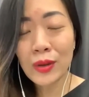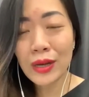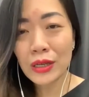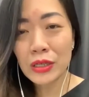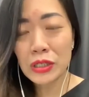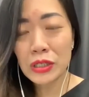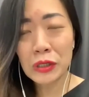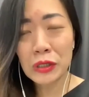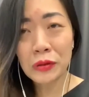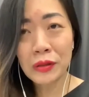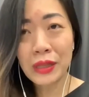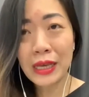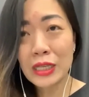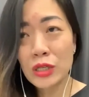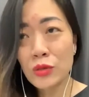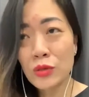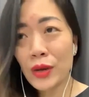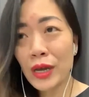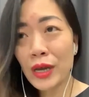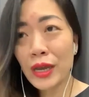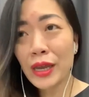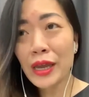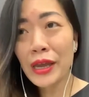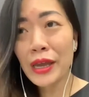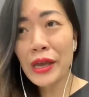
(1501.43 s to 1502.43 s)
So that's
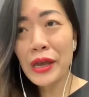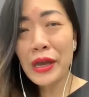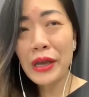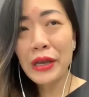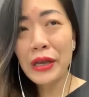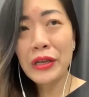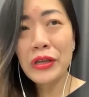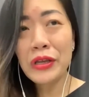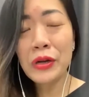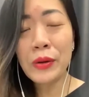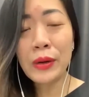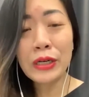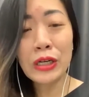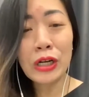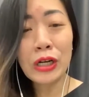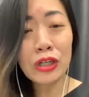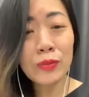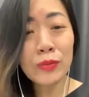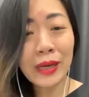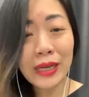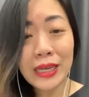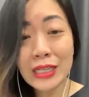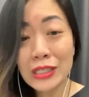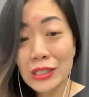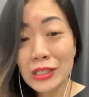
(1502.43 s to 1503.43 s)
why, I talk to my
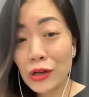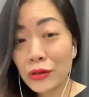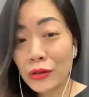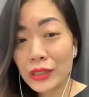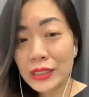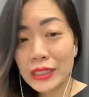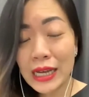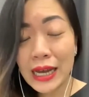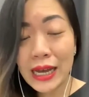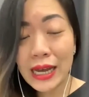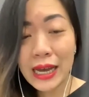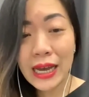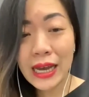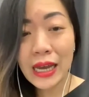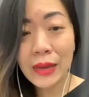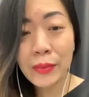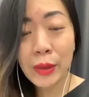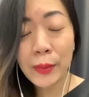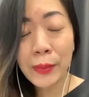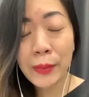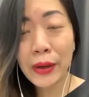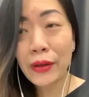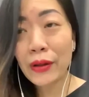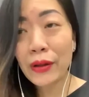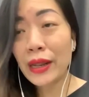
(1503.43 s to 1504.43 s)
kids all the time
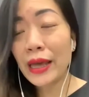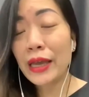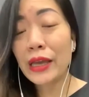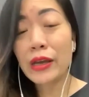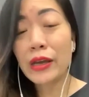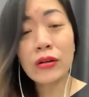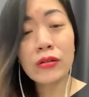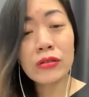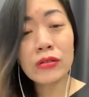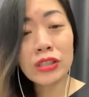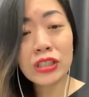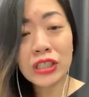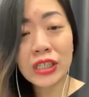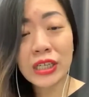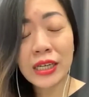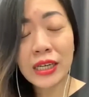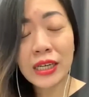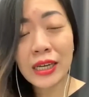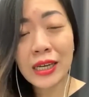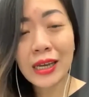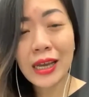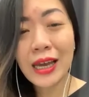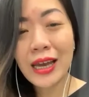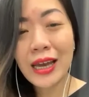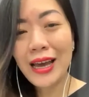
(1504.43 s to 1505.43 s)
about like coaching,